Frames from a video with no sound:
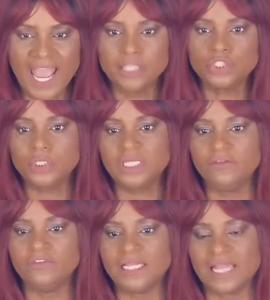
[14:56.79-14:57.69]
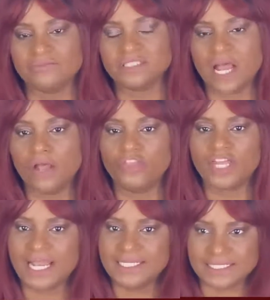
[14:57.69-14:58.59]
and to live the lifestyle
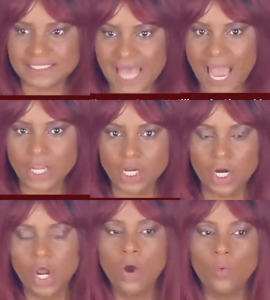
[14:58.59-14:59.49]
that I desire,